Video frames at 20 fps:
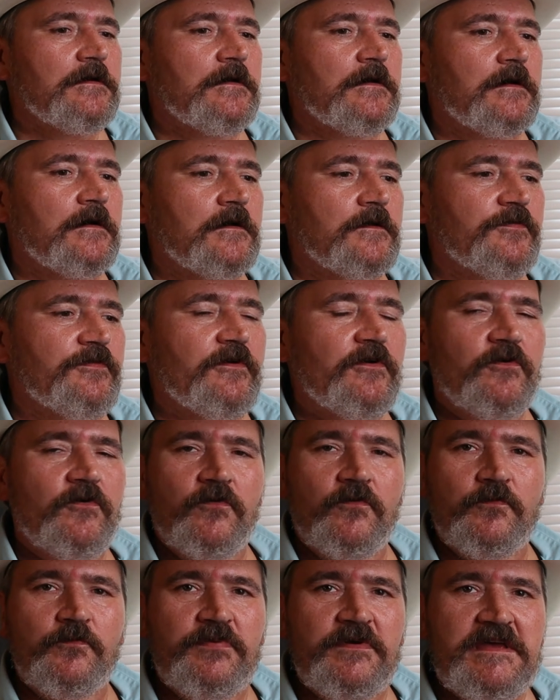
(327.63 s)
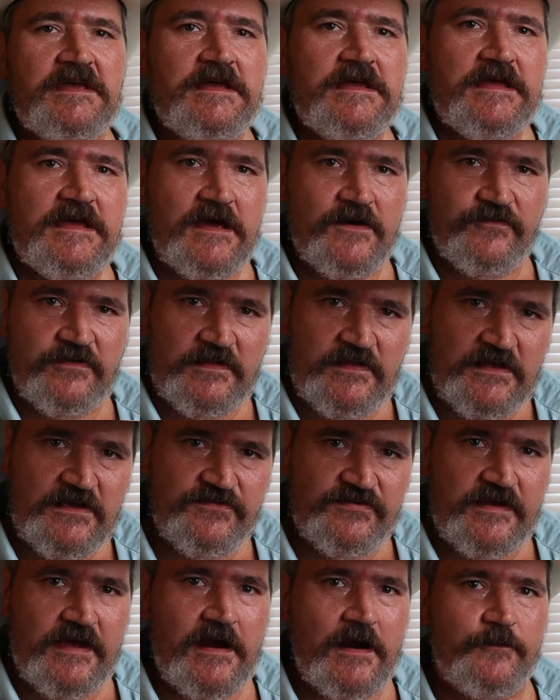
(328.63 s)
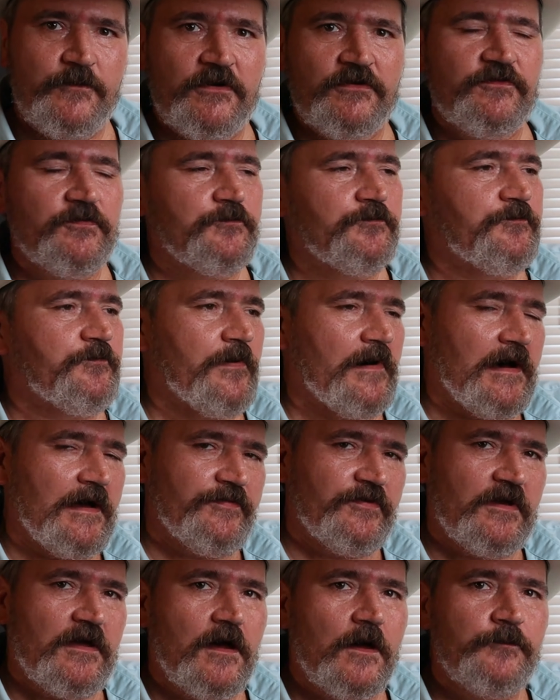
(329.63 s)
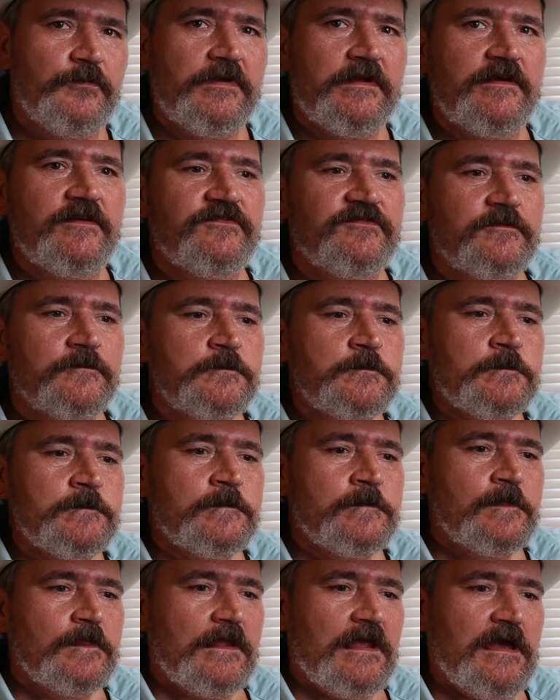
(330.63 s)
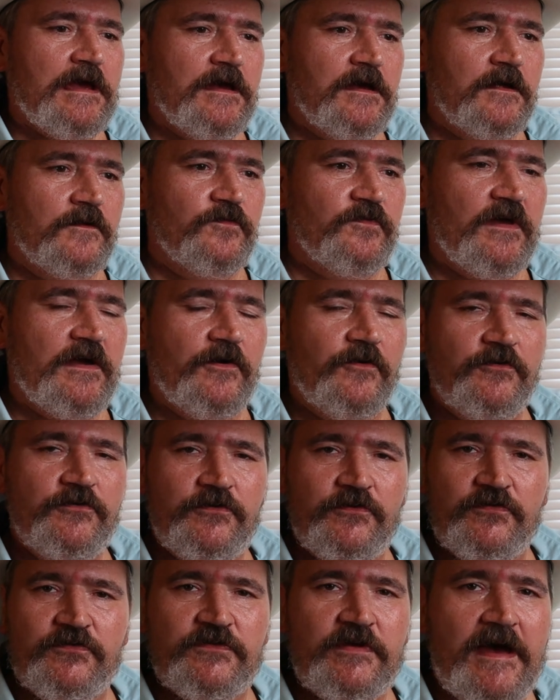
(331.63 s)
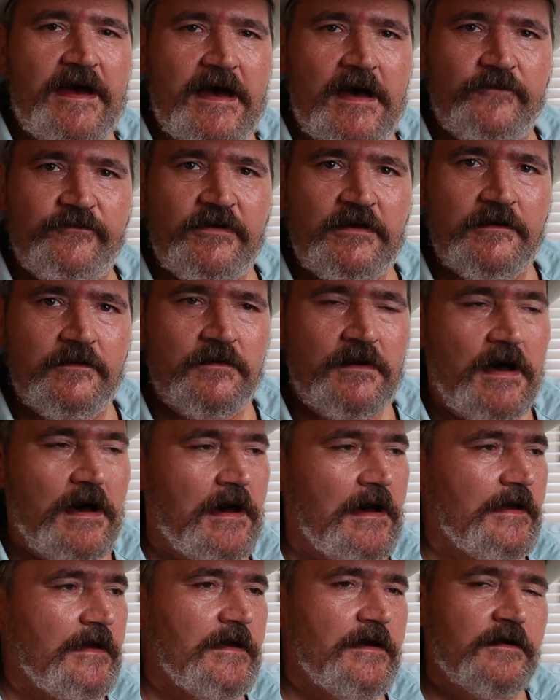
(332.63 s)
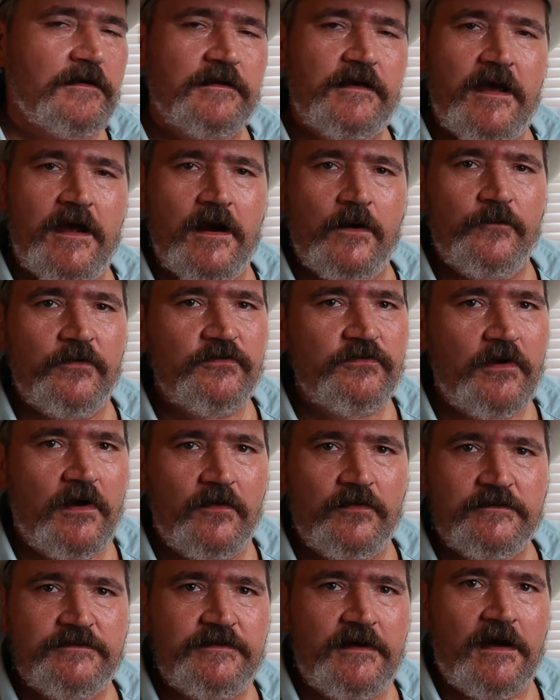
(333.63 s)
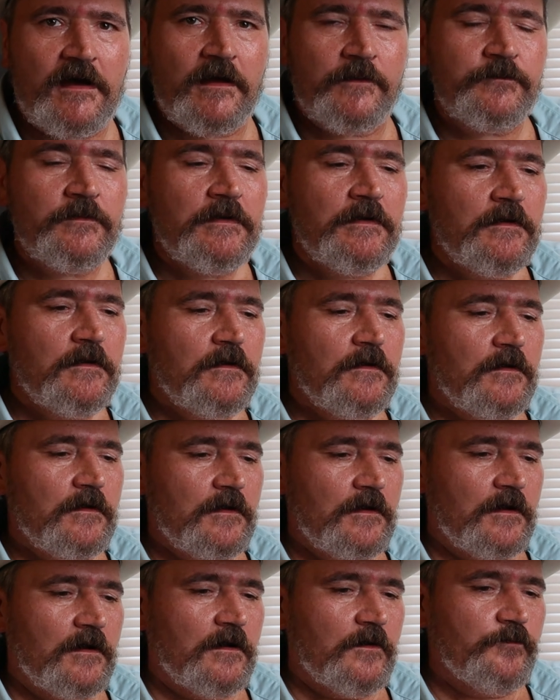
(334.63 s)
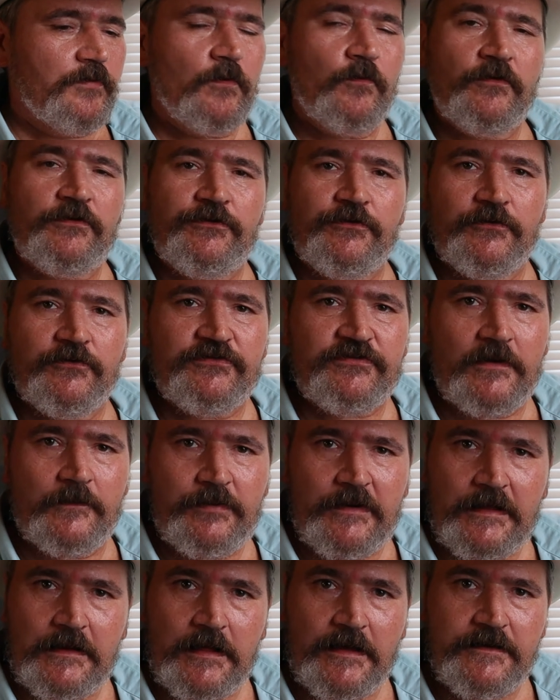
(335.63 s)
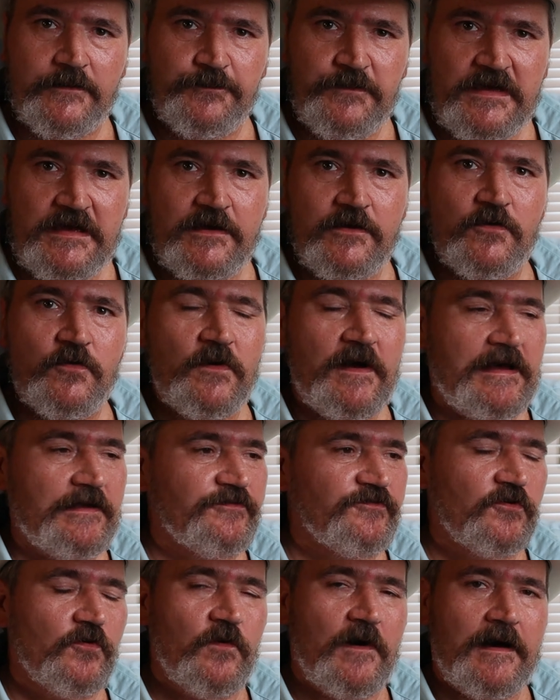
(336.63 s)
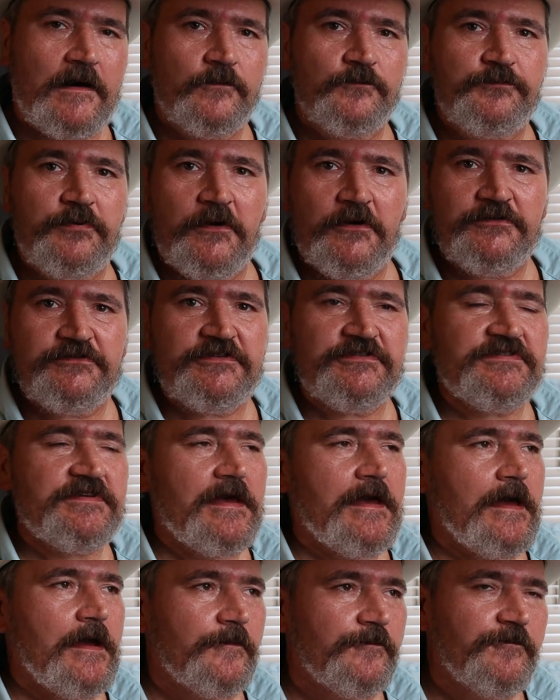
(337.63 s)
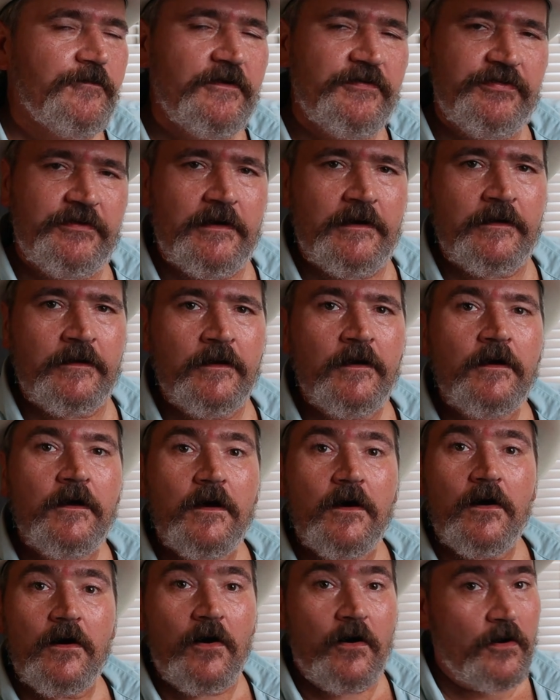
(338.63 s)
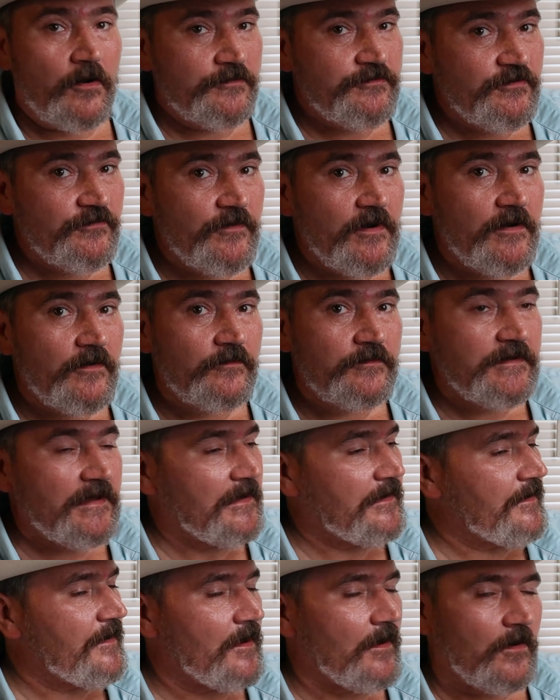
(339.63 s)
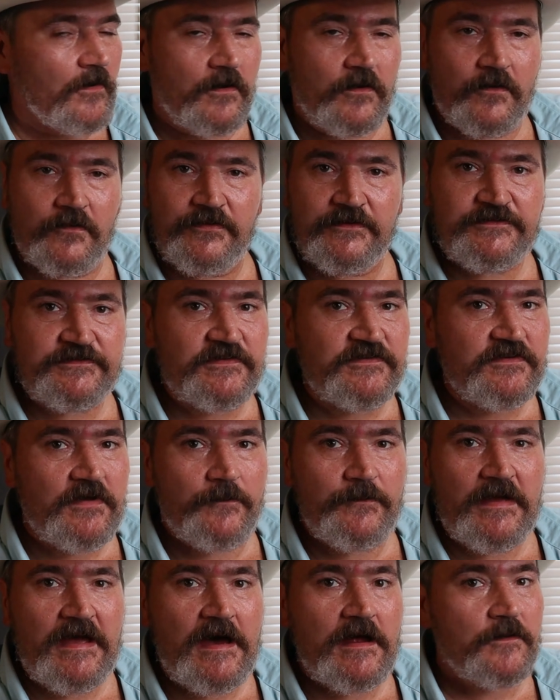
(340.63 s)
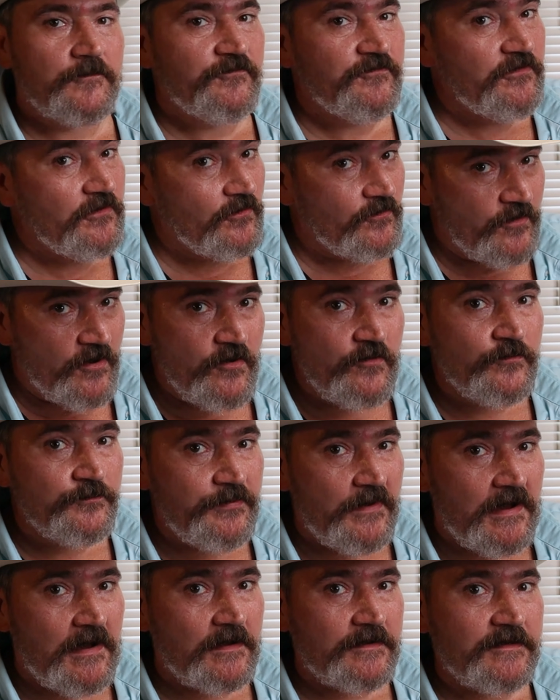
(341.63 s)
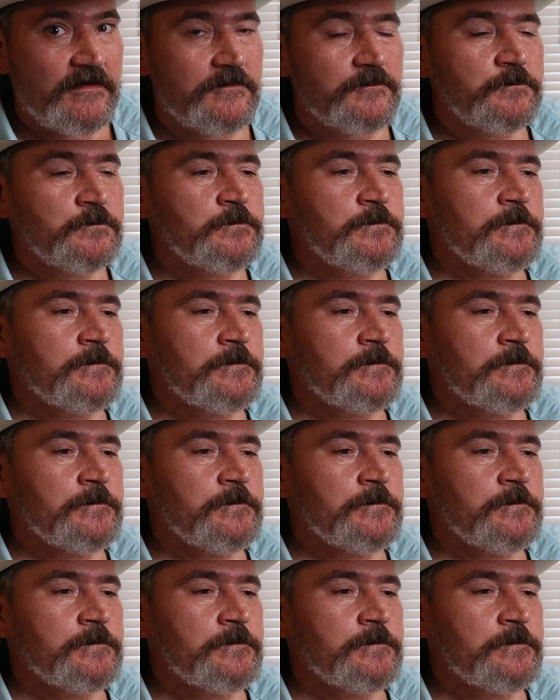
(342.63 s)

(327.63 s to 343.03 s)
Uh, they're being given these cameras by the companies, and they are used to having high-end cameras all the time. Uh, but when you're somebody like me who has to go out and purchase everything on your own, and all this is coming out of your own pocket,